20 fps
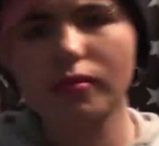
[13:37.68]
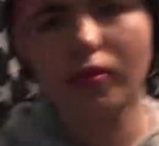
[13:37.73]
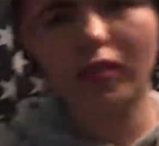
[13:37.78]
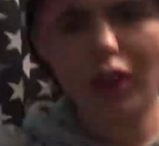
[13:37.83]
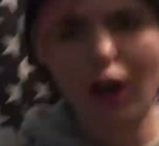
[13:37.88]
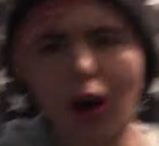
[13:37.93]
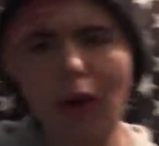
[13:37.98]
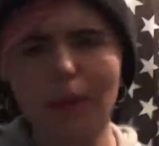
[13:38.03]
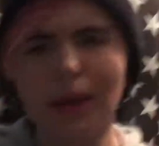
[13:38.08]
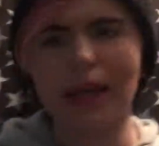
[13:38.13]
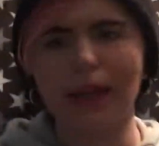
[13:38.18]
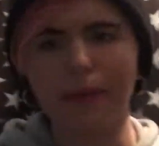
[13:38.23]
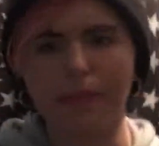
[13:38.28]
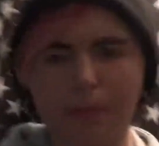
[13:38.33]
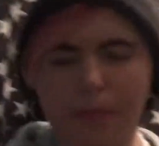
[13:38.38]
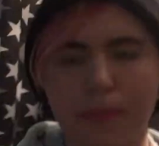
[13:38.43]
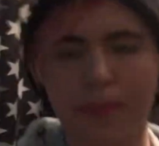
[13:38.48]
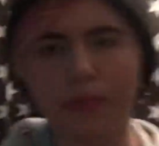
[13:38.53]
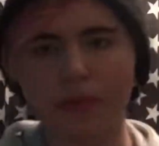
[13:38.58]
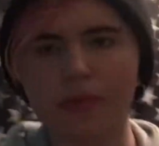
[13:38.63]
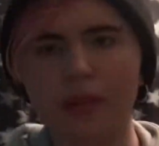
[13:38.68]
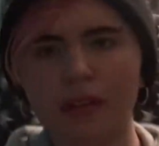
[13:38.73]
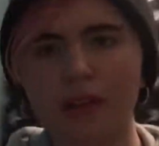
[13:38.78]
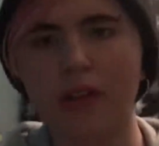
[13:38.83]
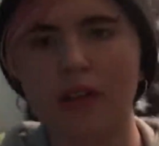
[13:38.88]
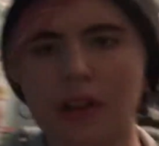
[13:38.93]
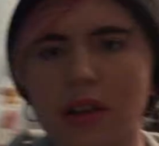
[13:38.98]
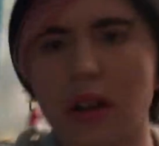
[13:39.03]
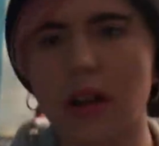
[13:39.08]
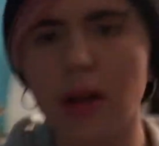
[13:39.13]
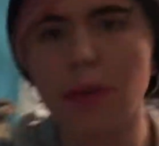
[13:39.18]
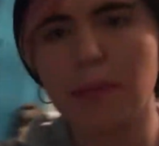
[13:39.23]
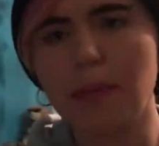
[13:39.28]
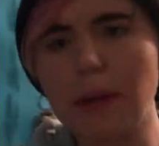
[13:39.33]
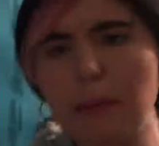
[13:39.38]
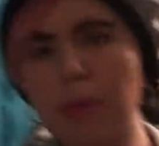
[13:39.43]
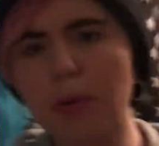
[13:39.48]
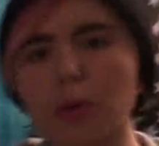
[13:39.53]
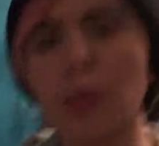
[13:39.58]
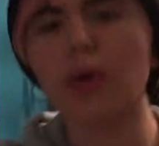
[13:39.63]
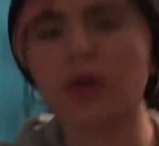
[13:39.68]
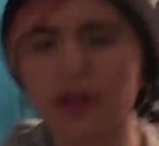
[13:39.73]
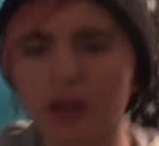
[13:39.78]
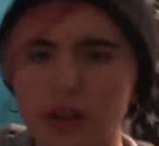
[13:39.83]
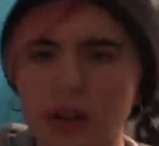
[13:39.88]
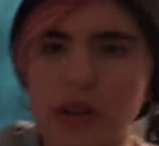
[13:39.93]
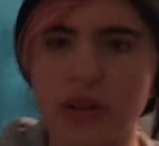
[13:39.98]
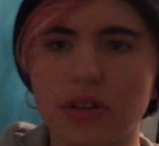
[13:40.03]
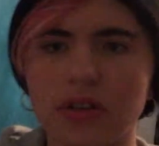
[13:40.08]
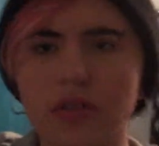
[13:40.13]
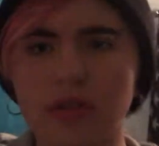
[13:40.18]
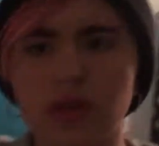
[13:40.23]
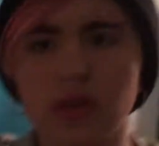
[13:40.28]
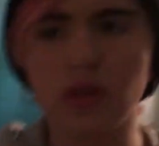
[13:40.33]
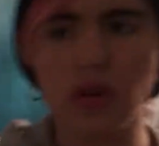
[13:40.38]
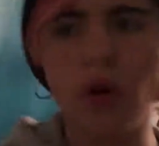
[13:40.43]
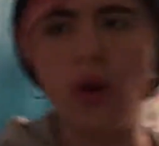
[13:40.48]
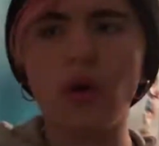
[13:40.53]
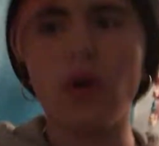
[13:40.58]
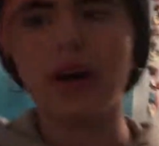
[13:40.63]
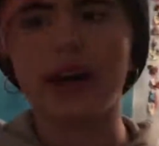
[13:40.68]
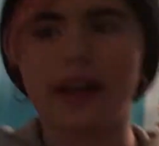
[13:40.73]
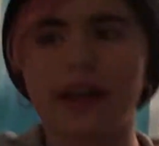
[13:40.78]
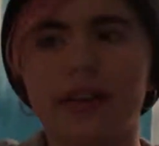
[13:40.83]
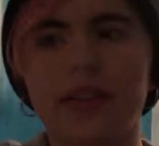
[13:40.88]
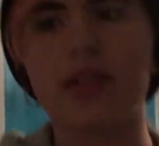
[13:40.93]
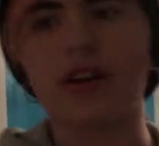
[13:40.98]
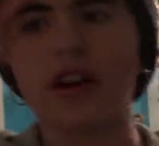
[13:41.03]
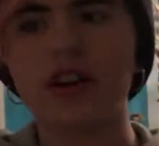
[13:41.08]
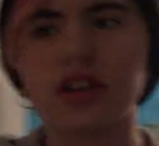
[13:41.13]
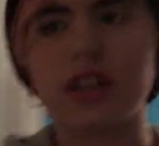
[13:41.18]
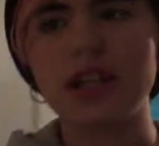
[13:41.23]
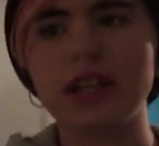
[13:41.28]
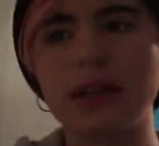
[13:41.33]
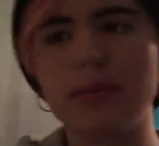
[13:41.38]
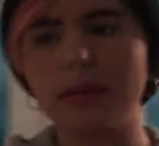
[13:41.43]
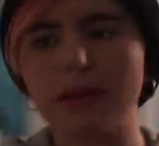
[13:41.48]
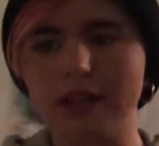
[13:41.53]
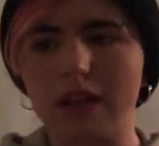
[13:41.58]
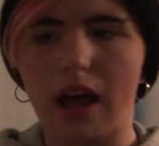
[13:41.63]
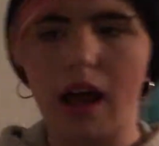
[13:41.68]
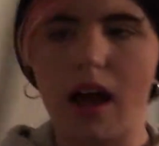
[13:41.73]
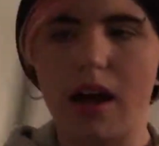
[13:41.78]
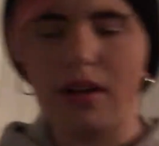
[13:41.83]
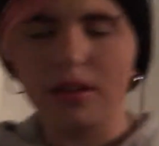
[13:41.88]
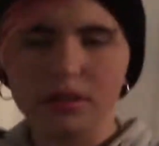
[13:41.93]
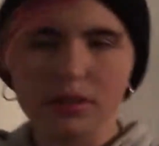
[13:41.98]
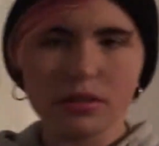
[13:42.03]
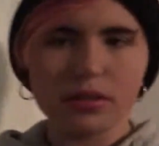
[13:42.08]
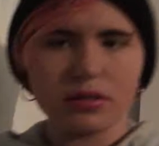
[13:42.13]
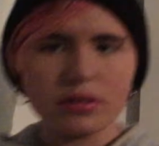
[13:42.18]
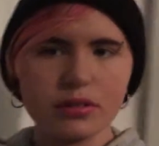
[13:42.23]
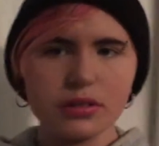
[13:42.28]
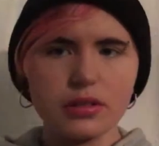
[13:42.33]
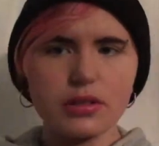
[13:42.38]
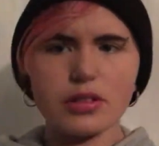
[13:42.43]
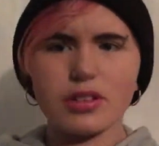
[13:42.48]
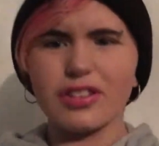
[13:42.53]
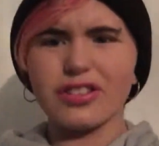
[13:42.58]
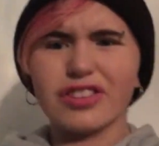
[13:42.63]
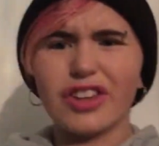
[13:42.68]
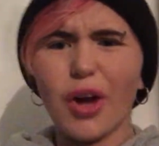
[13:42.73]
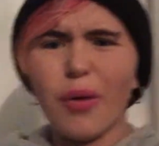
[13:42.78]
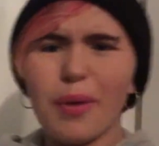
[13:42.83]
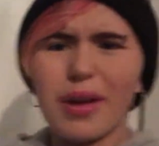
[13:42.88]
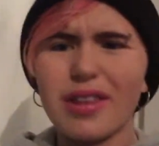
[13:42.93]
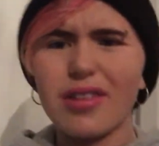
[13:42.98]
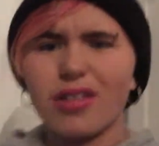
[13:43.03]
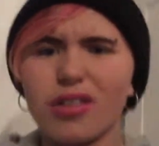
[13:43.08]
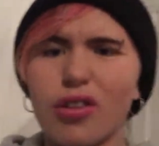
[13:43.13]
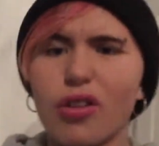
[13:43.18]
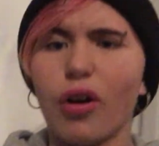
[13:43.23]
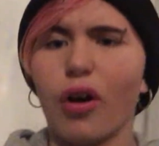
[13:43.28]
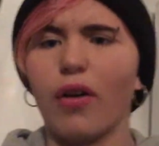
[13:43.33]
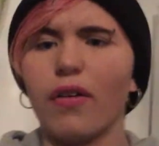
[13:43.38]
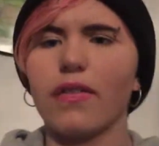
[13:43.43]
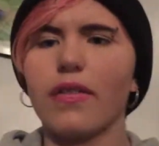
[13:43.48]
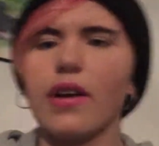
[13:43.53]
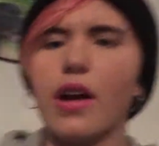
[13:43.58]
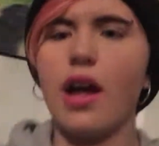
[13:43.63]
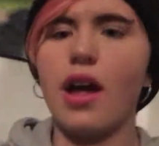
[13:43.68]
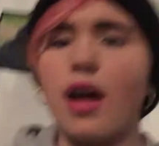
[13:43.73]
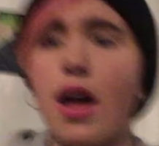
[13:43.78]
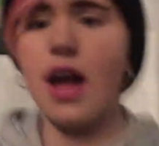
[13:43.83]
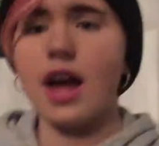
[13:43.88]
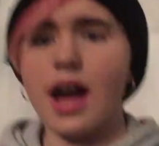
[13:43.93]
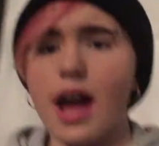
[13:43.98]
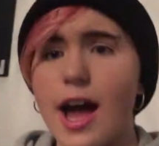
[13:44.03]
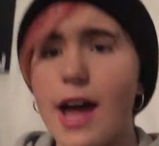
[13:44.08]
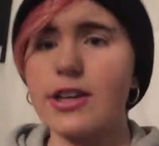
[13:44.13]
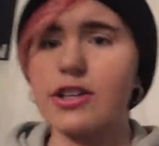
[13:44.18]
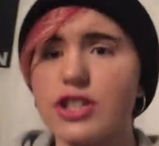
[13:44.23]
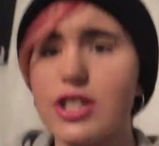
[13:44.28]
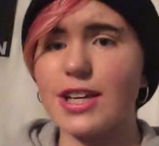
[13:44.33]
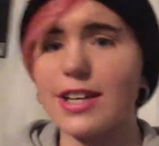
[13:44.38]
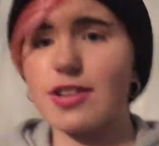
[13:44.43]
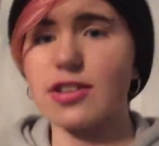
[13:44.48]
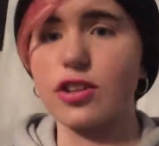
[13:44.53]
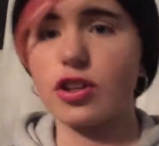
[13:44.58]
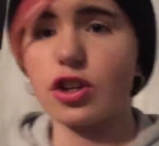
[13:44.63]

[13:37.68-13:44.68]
you know what I mean? People wouldn't notice. Like she'd have been like doing stuff, and she's